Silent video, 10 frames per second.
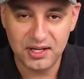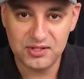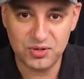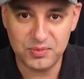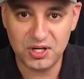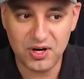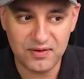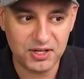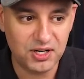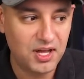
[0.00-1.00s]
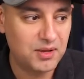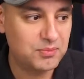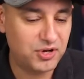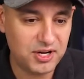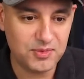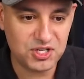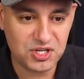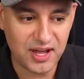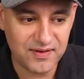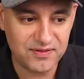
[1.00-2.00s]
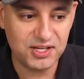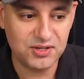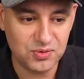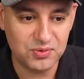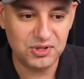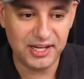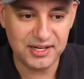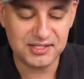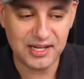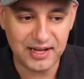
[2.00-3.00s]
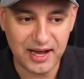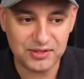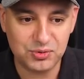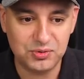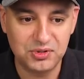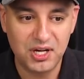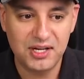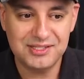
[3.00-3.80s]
So we cover pretty much every new latest AI tool,